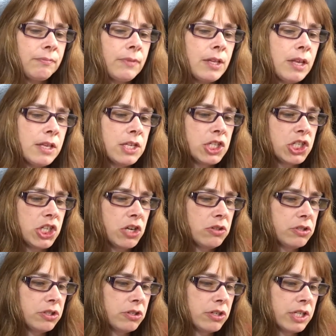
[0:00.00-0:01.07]
Shelter
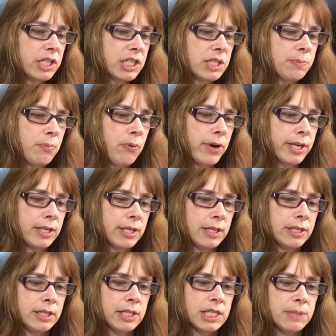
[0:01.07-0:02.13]
is poignant,
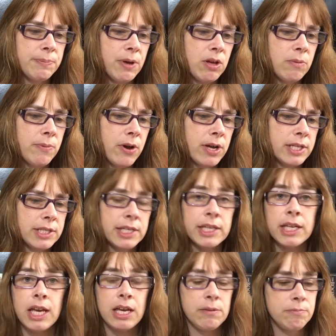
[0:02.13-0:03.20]
spellbinding,
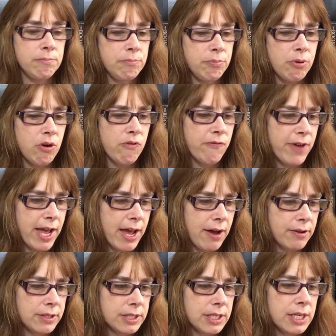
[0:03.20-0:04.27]
and profound.
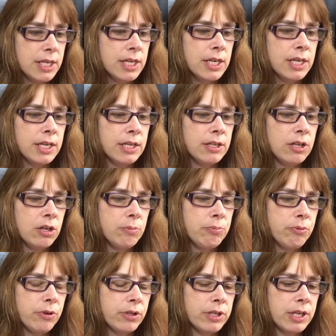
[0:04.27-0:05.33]
In her
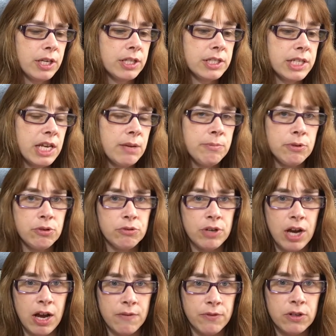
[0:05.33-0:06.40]
brilliant debut
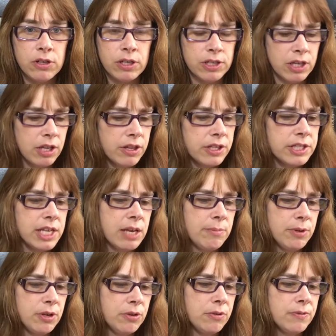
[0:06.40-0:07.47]
novel, another
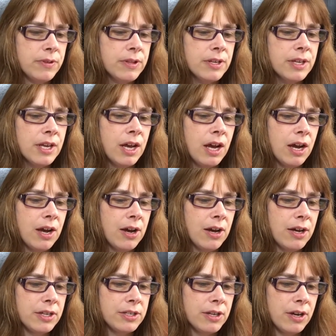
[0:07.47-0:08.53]
debut, uh,
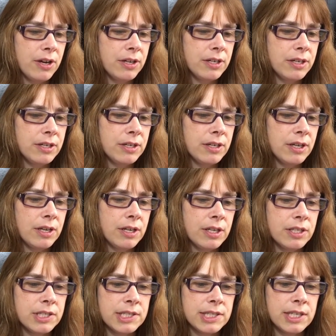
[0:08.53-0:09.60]
Yun
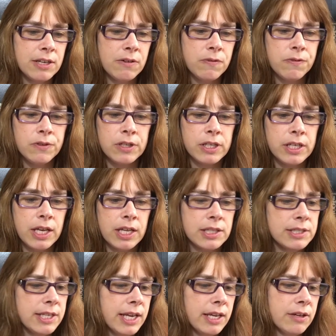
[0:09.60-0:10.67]
skillfully
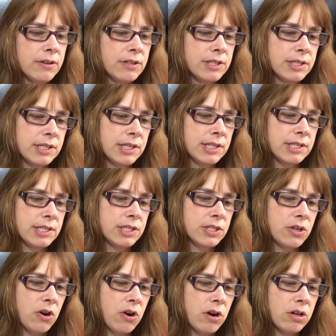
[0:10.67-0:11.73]
entangles this
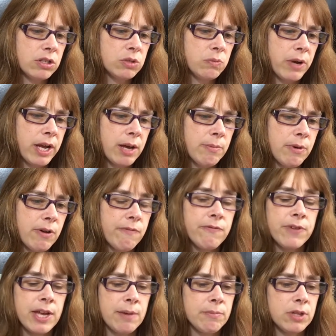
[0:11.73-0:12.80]
snarled web of
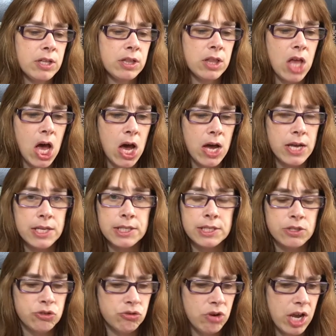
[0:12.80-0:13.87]
family lies,
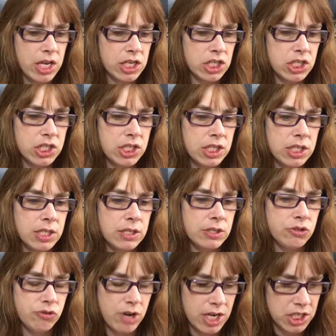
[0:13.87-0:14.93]
tragedy,
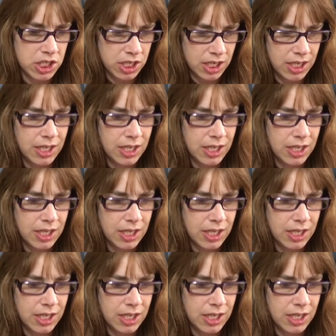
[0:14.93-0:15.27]
tragedy,